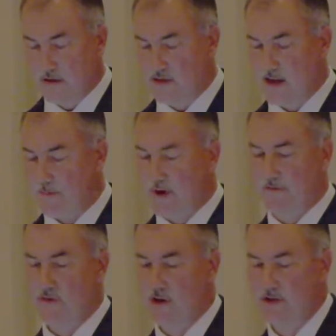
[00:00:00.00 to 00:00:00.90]
These
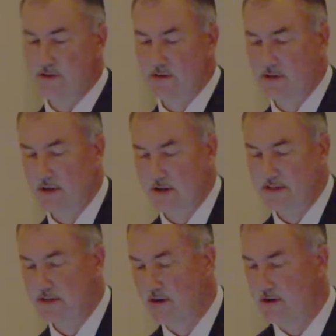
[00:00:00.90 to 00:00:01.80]
diabetic foot ulcers are
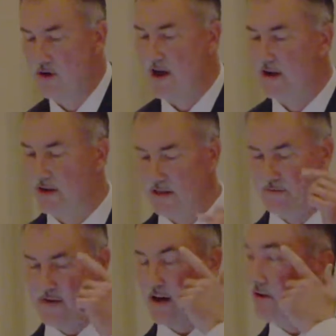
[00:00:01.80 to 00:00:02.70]
considered chronic.
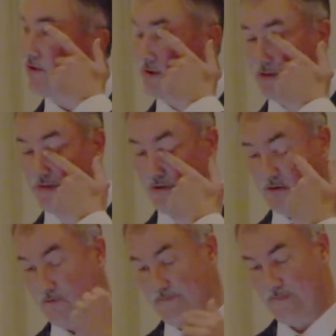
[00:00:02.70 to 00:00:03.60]
They've not gone
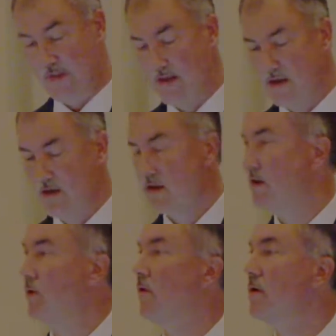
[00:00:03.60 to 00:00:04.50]
through
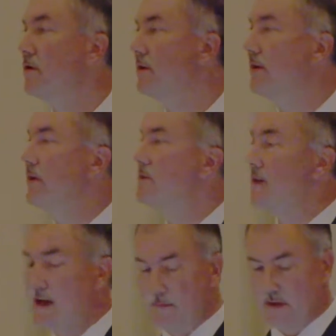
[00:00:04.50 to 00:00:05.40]
an orderly and a
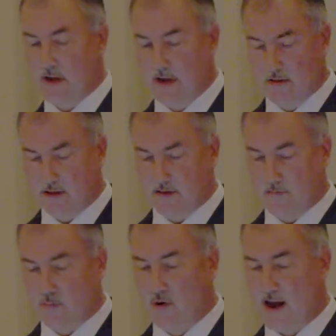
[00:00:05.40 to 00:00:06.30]
timely healing
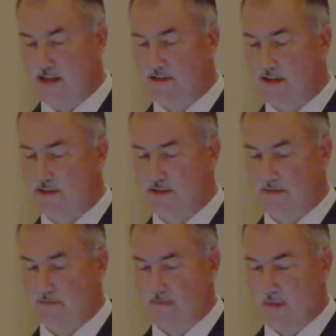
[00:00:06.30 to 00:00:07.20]

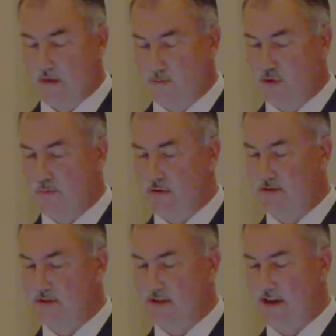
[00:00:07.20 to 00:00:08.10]
process, which
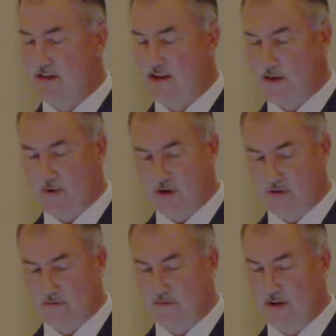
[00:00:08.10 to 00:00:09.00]
produces
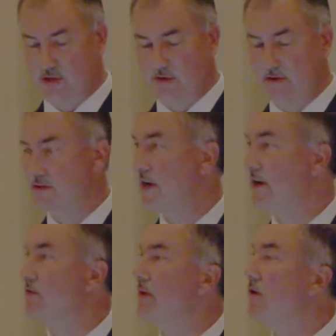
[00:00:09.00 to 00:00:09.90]
anatomical and functional
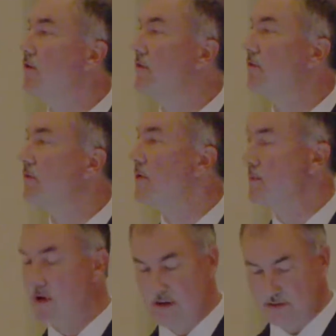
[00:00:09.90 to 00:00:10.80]
integrity over 3
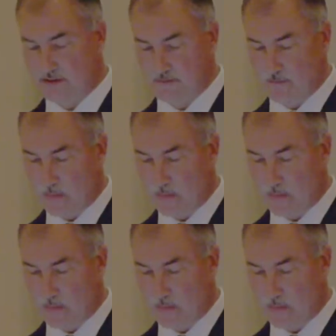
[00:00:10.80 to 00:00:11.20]
months.